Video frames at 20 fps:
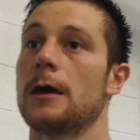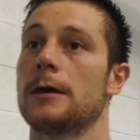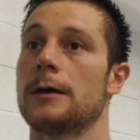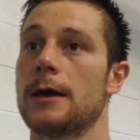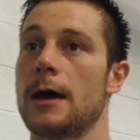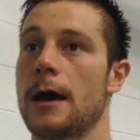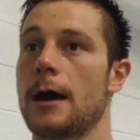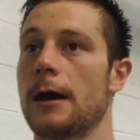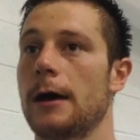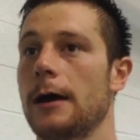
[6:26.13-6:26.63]

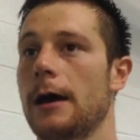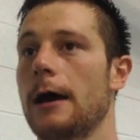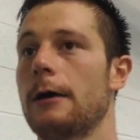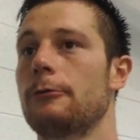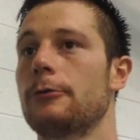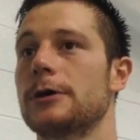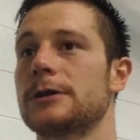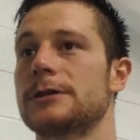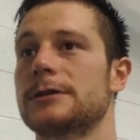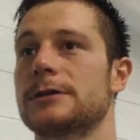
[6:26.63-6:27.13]
Yeah, I, I
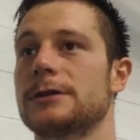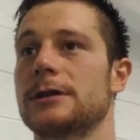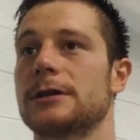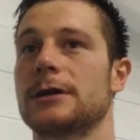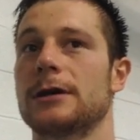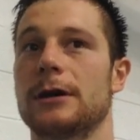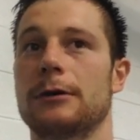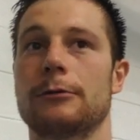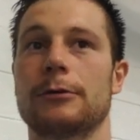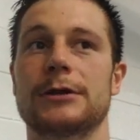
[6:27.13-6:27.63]
was
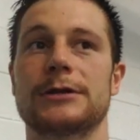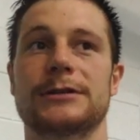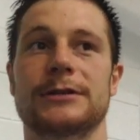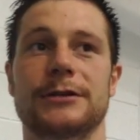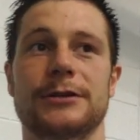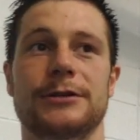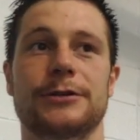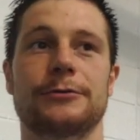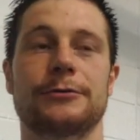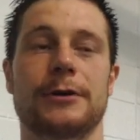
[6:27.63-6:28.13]
uh, I was in
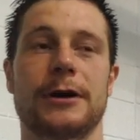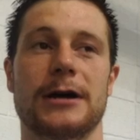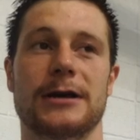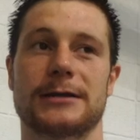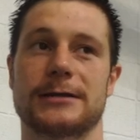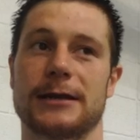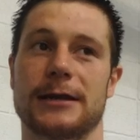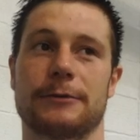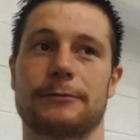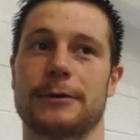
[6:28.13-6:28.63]

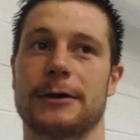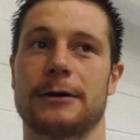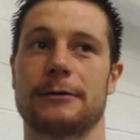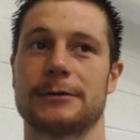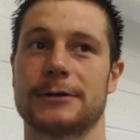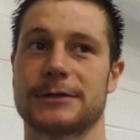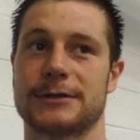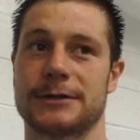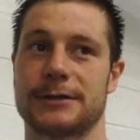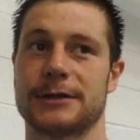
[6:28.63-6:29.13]
U.S. like when I
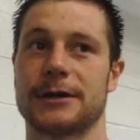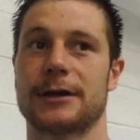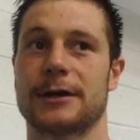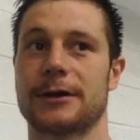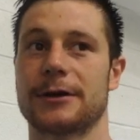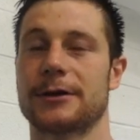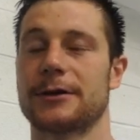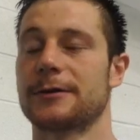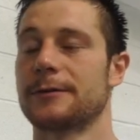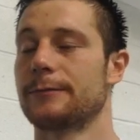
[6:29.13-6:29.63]
was
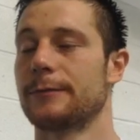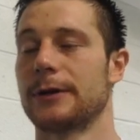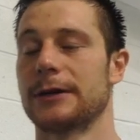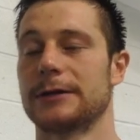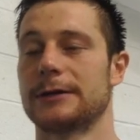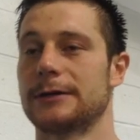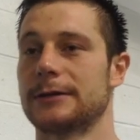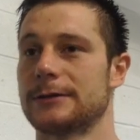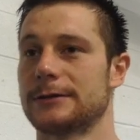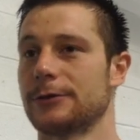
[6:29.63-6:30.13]
younger, but
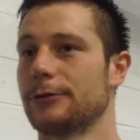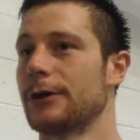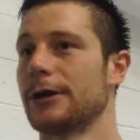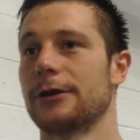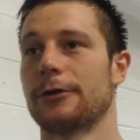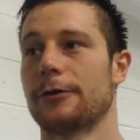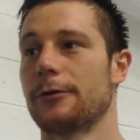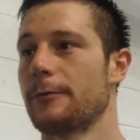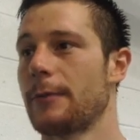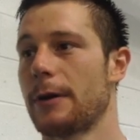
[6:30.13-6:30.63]
yeah. so I
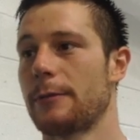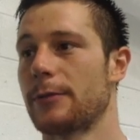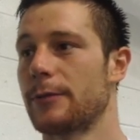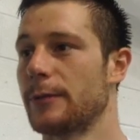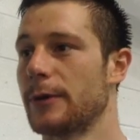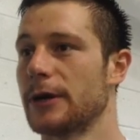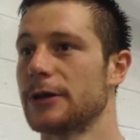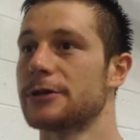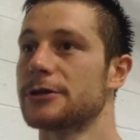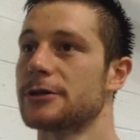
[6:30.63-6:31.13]
don't remember
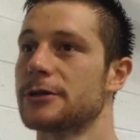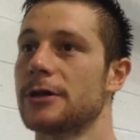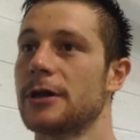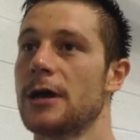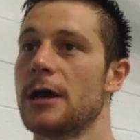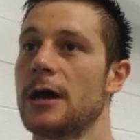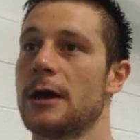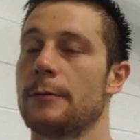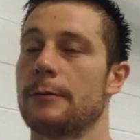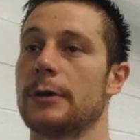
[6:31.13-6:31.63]
much.
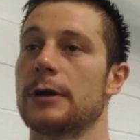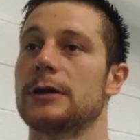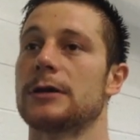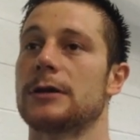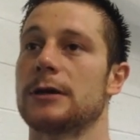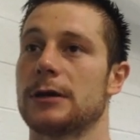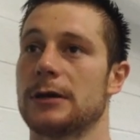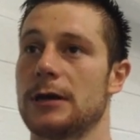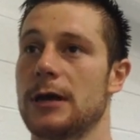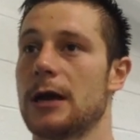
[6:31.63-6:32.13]
Yeah. But
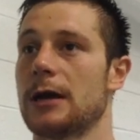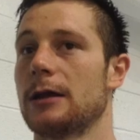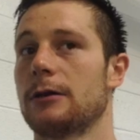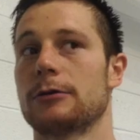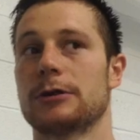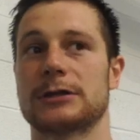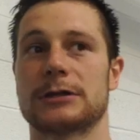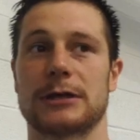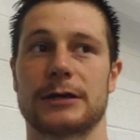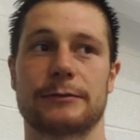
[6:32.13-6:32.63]
uh, yeah, that
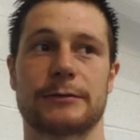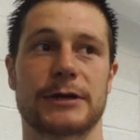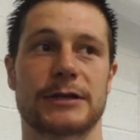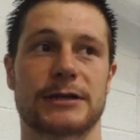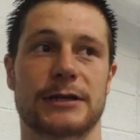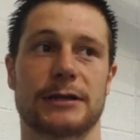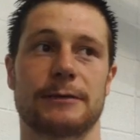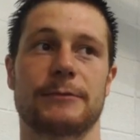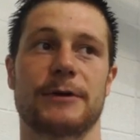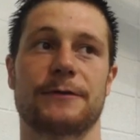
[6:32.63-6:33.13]
was like
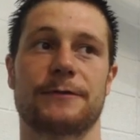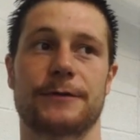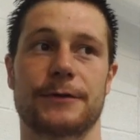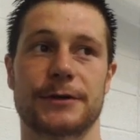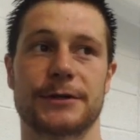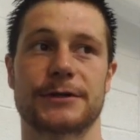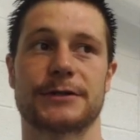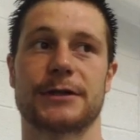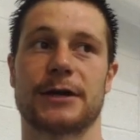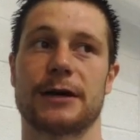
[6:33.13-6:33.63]
basically my
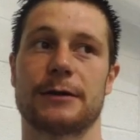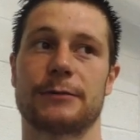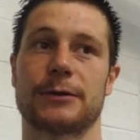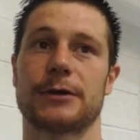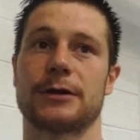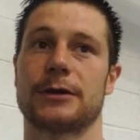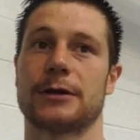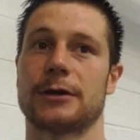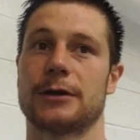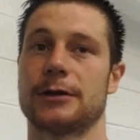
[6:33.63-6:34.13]
first time
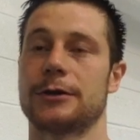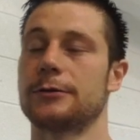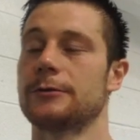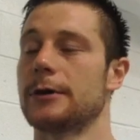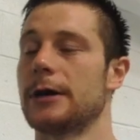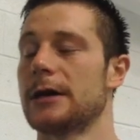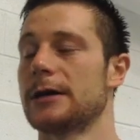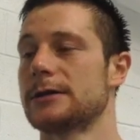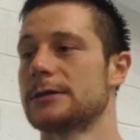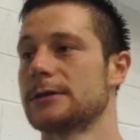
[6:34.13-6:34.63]
in uh,
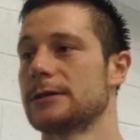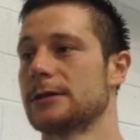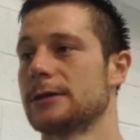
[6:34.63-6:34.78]
U.S.